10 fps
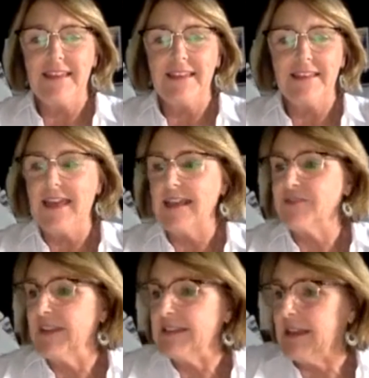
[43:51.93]
Thanks
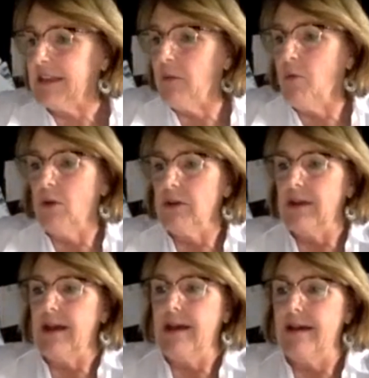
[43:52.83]
for listening. Yeah, what
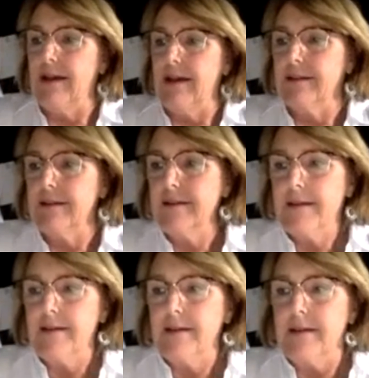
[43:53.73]
are
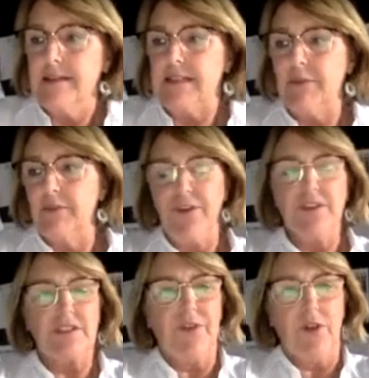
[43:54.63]
some of them? First of
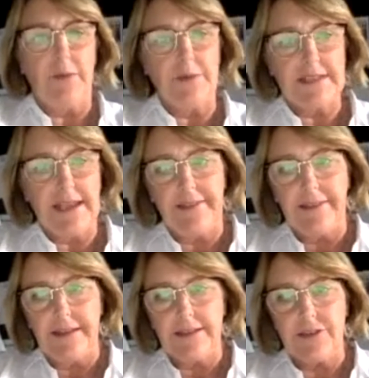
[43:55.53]
all, I will say that the
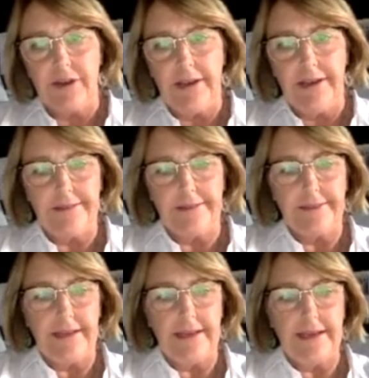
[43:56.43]
Australian
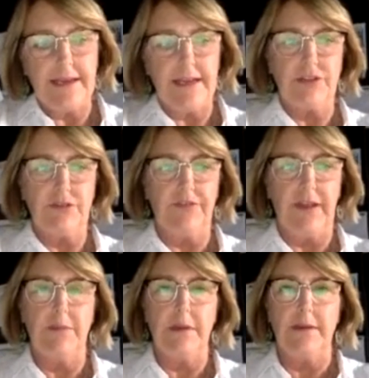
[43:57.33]
International
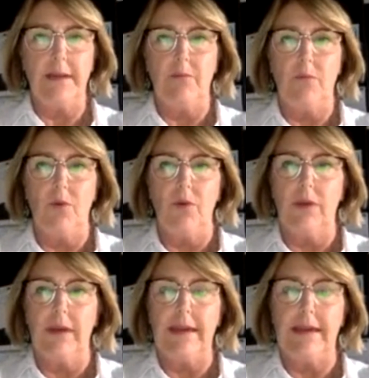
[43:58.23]
Development Network
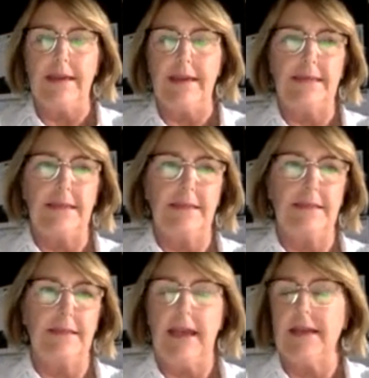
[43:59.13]

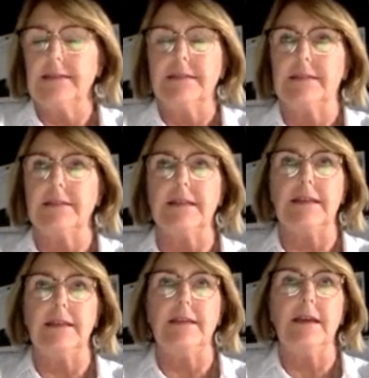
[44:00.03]
has
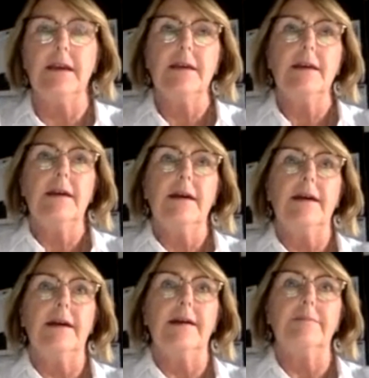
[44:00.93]
the
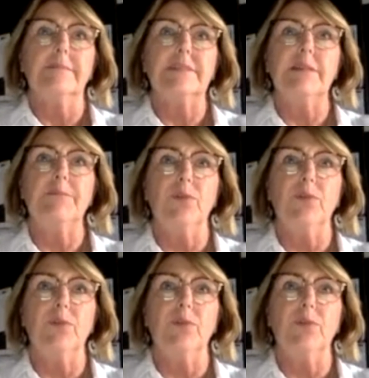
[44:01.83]
simple